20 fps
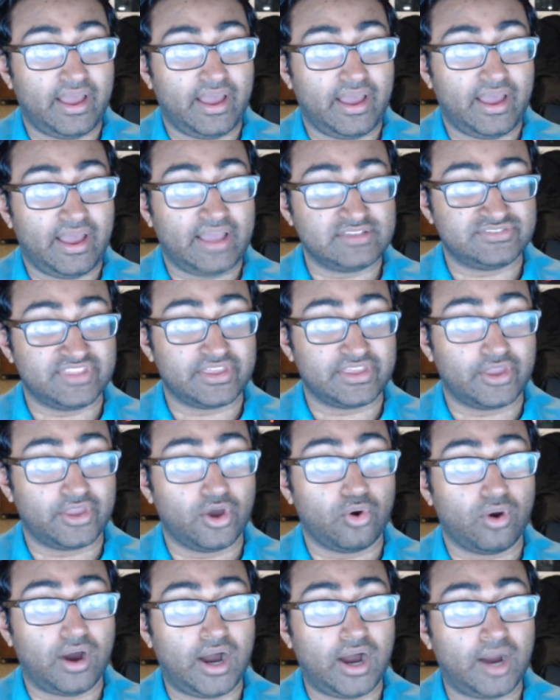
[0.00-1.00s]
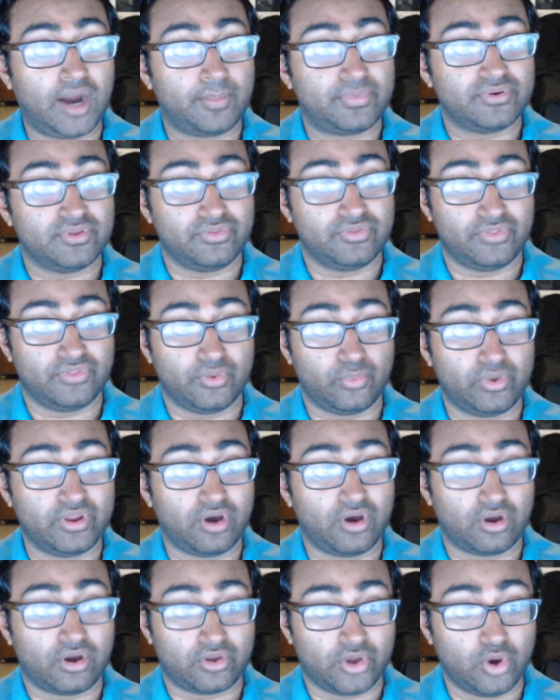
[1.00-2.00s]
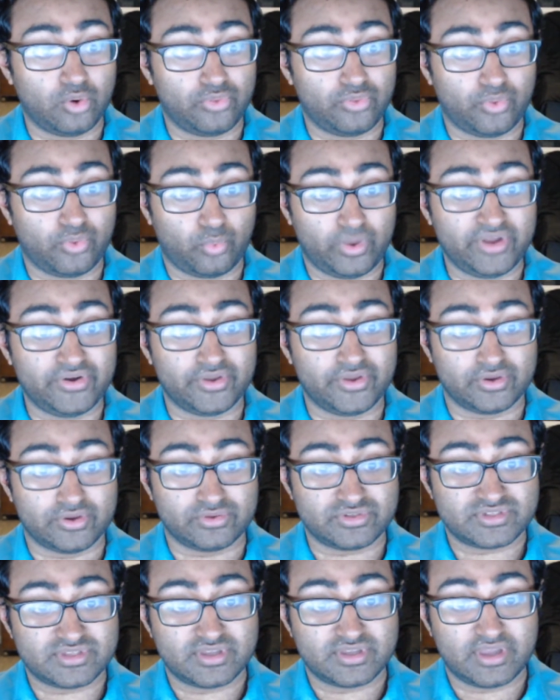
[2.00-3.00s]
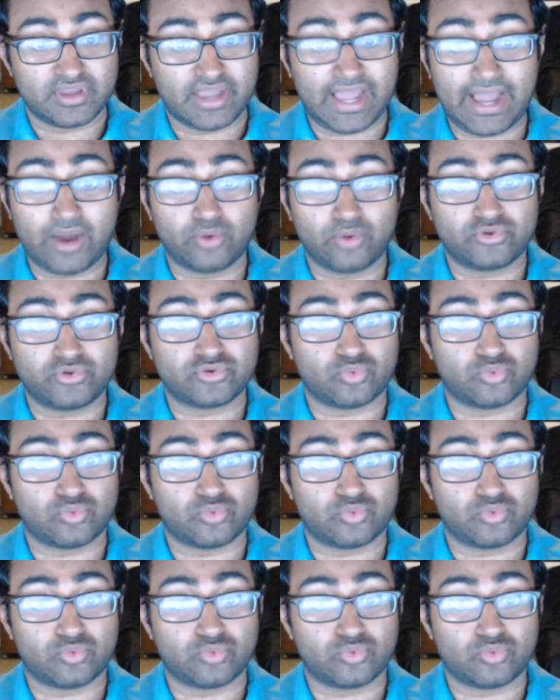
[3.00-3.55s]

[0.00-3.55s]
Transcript: As they go up the wi- uh, go the windows, out